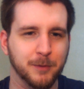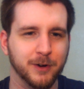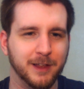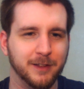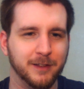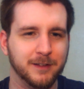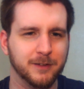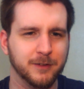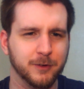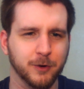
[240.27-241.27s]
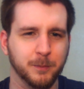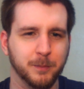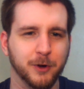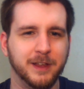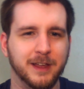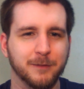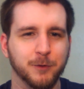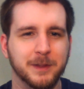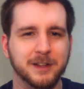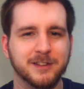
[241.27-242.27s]
burning, or burning it
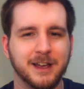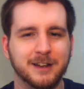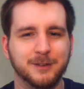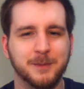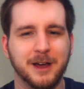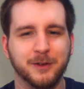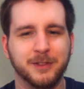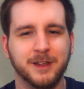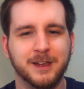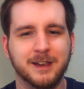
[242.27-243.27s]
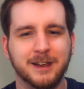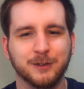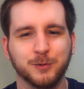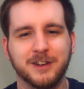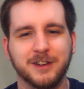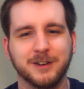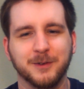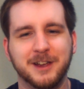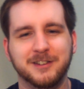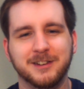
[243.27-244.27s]
from inside its mouth, its
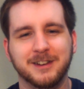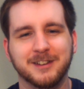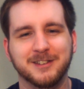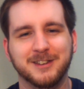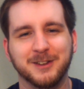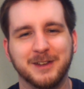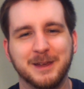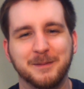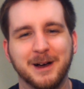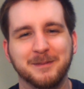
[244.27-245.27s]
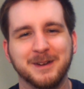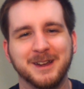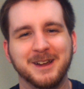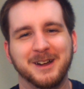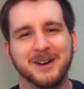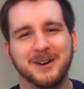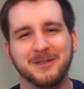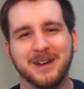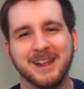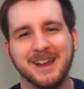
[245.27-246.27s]
regeneration can still keep up. Oh
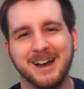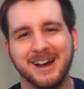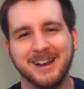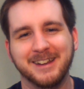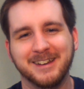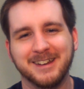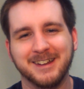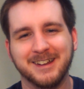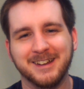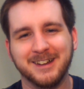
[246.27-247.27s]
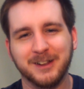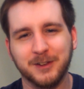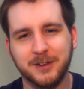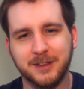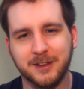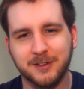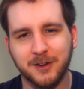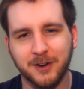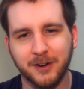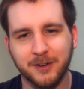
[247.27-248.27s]
my god. Look at this
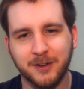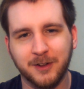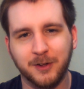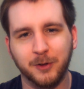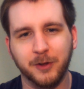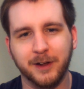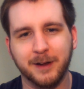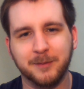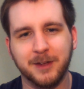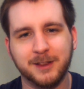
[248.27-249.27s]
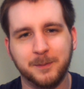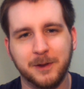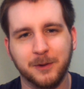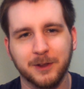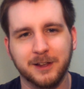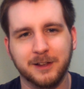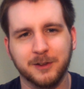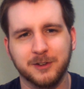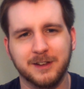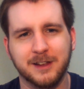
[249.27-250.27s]
art. Hold on, I'm gonna have to pay really
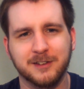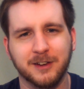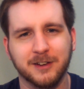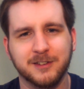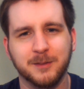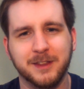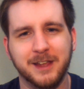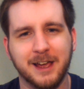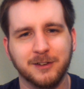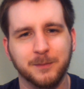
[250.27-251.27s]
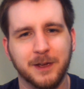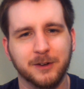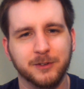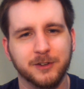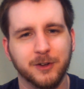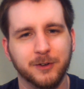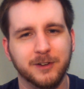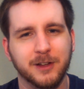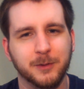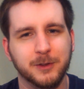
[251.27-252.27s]
close attention because some of the action panels is hard
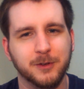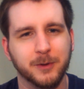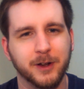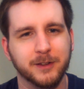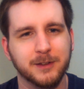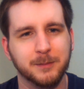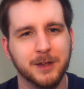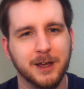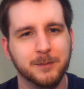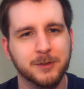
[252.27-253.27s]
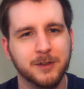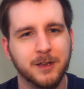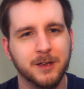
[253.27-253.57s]
to tell what's going on sometimes.